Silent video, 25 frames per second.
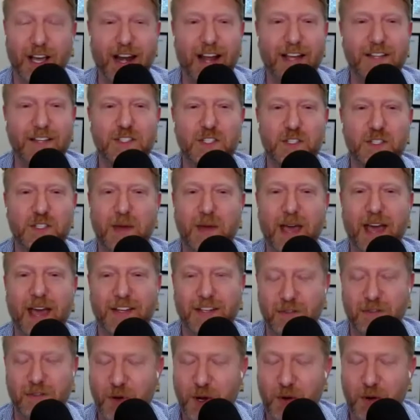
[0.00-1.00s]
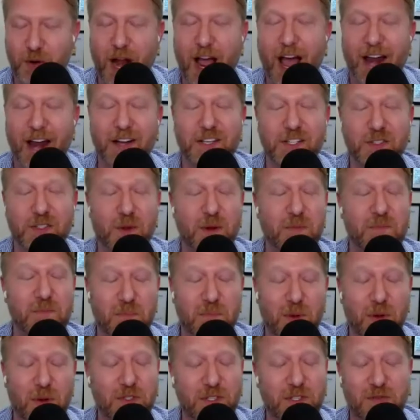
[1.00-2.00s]
And I suspect if we were honest, we
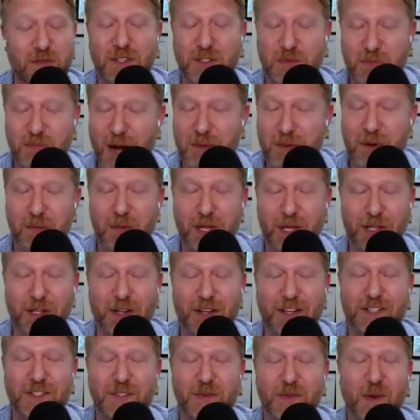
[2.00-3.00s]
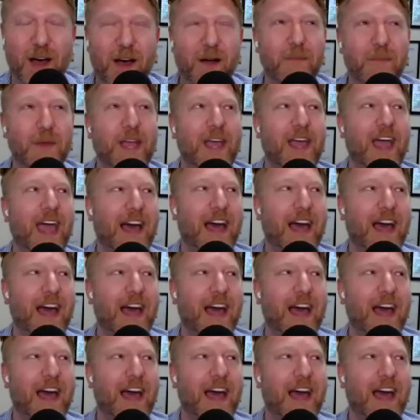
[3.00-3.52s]
most of us probably look as well,